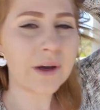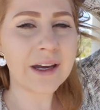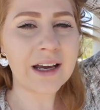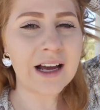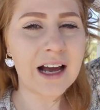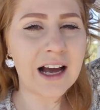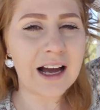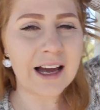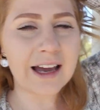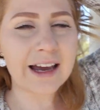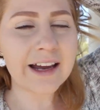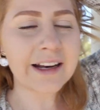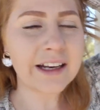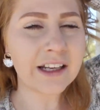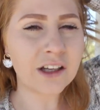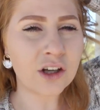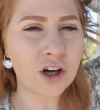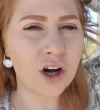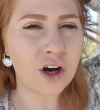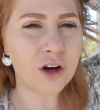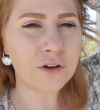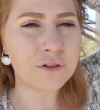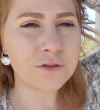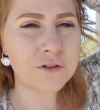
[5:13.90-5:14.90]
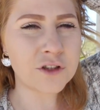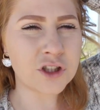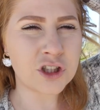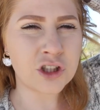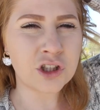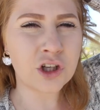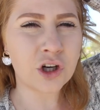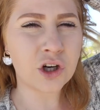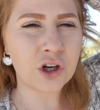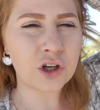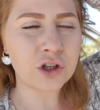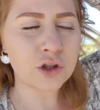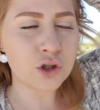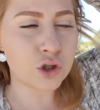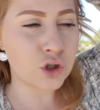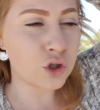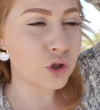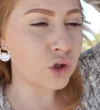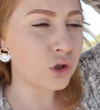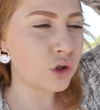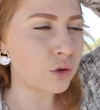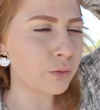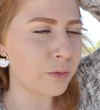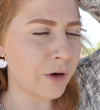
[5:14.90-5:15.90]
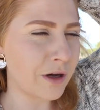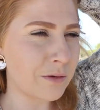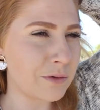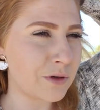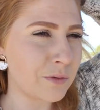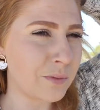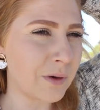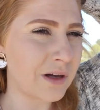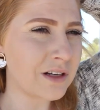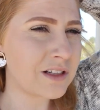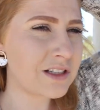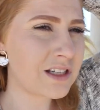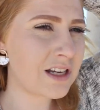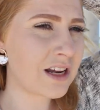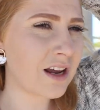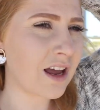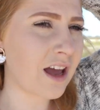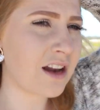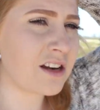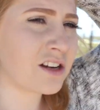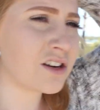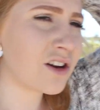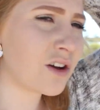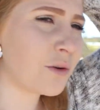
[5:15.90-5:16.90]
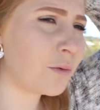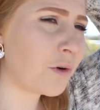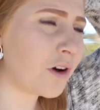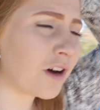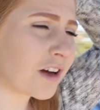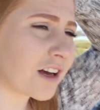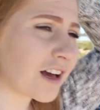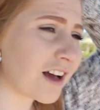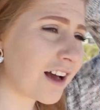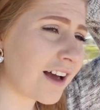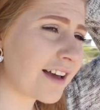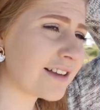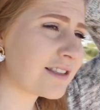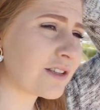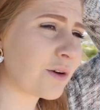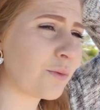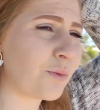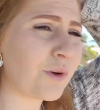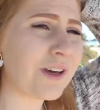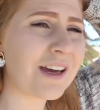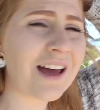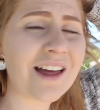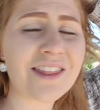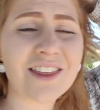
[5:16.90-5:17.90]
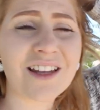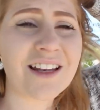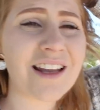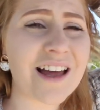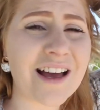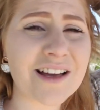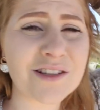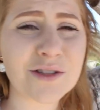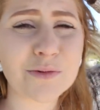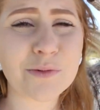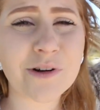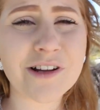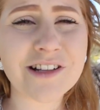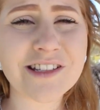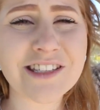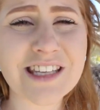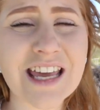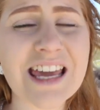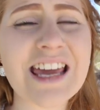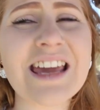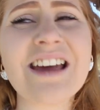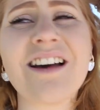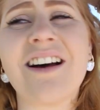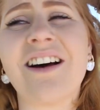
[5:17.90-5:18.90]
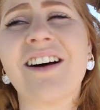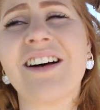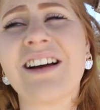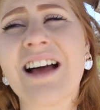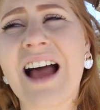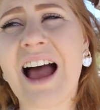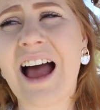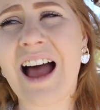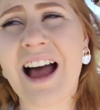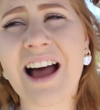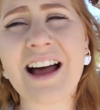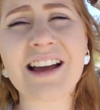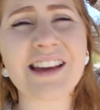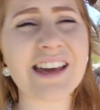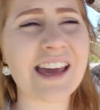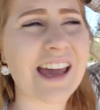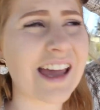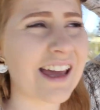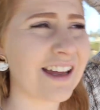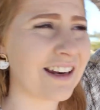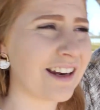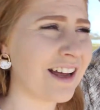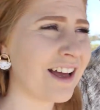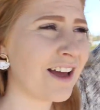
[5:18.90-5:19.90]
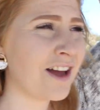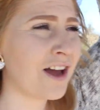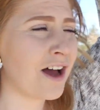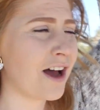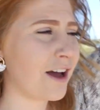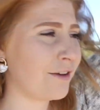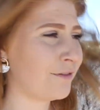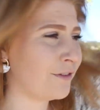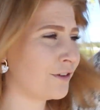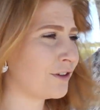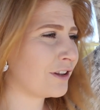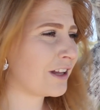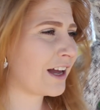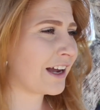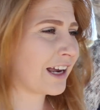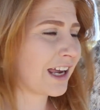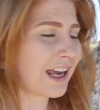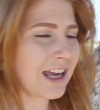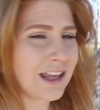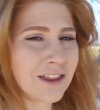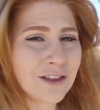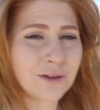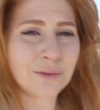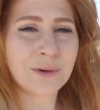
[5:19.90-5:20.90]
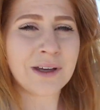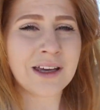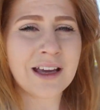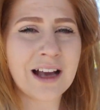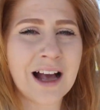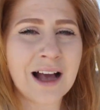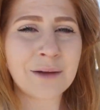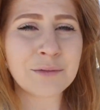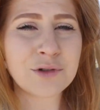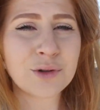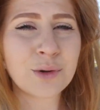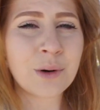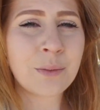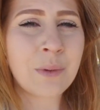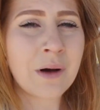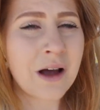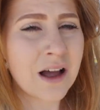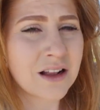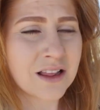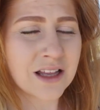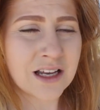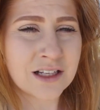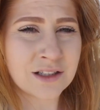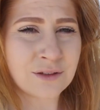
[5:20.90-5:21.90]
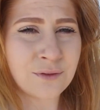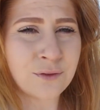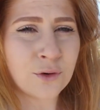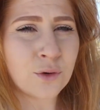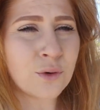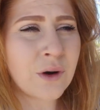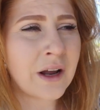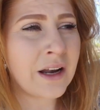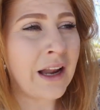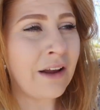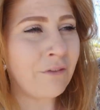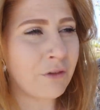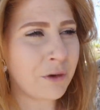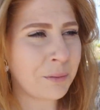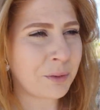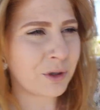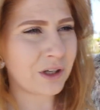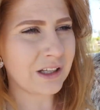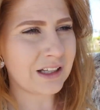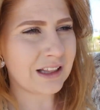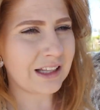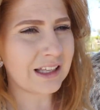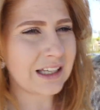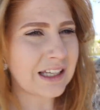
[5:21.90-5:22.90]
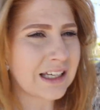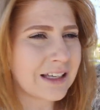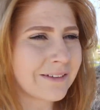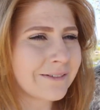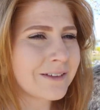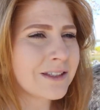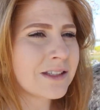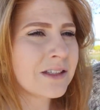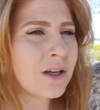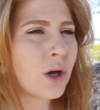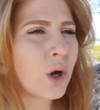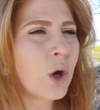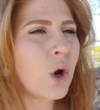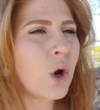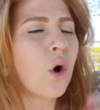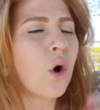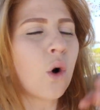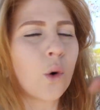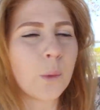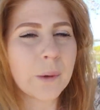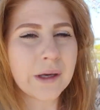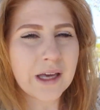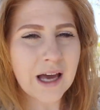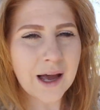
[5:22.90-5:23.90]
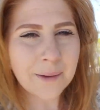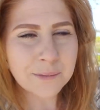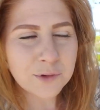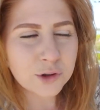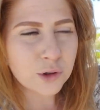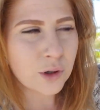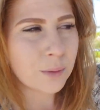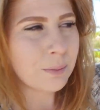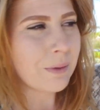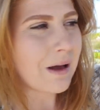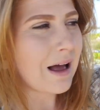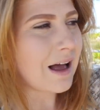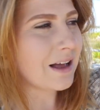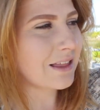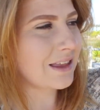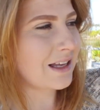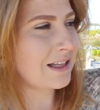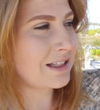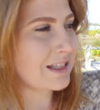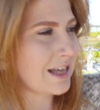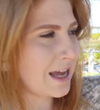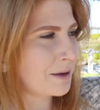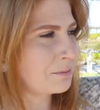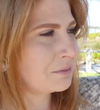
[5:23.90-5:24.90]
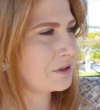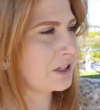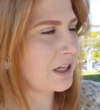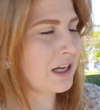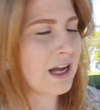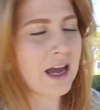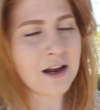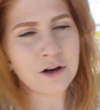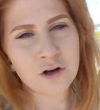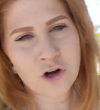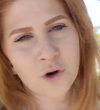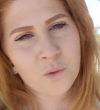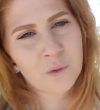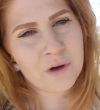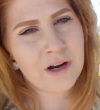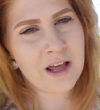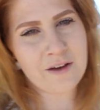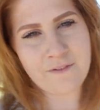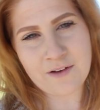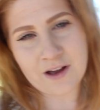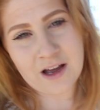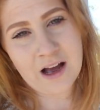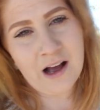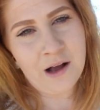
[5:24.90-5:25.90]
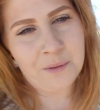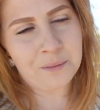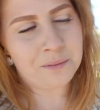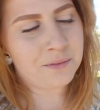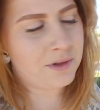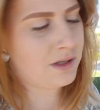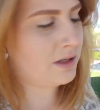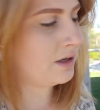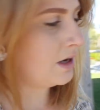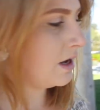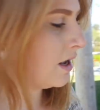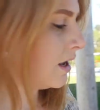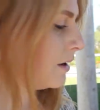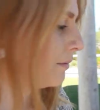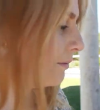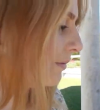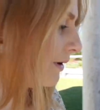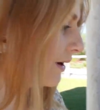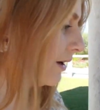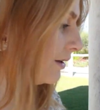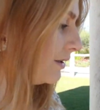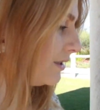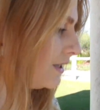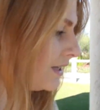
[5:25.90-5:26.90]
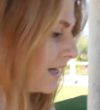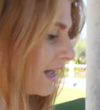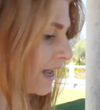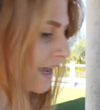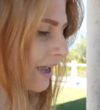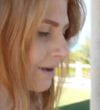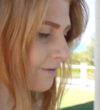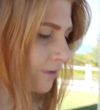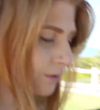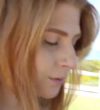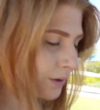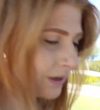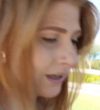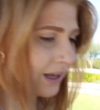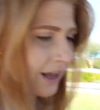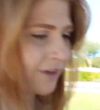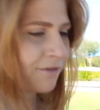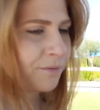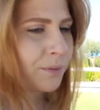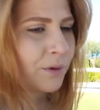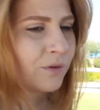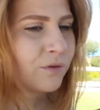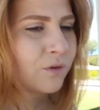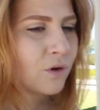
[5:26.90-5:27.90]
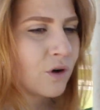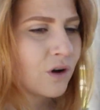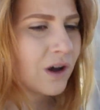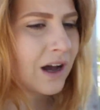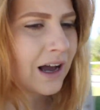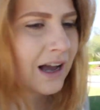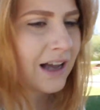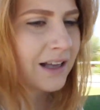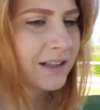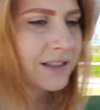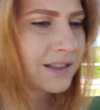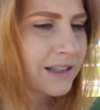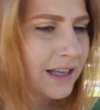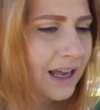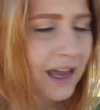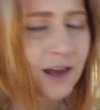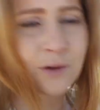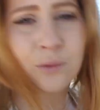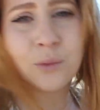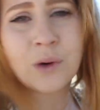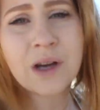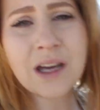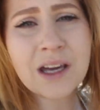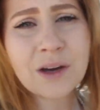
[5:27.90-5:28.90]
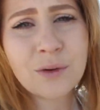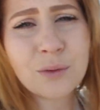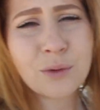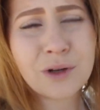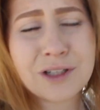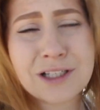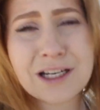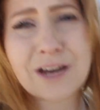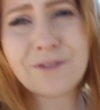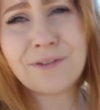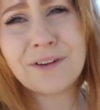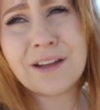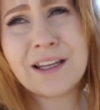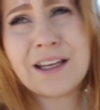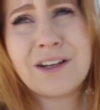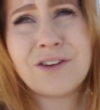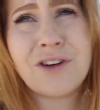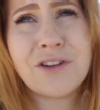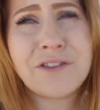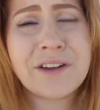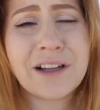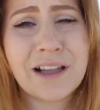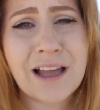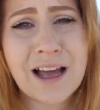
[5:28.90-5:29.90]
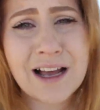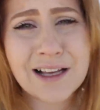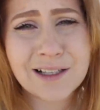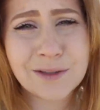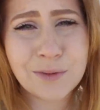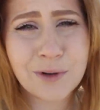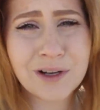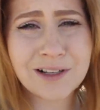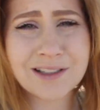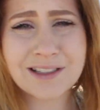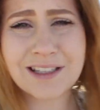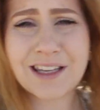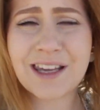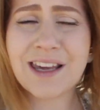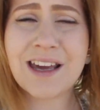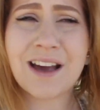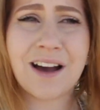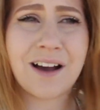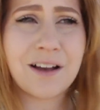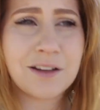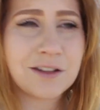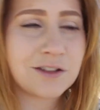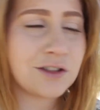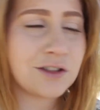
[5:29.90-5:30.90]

we are heading off to go to Baby Bunting. And you know what, guys, we are the last ones here again. I feel like either we come to a park that's full and everybody leaves, or we come to a park that's empty and no one ever comes. But today everyone left before us, and we were definitely not the last ones here,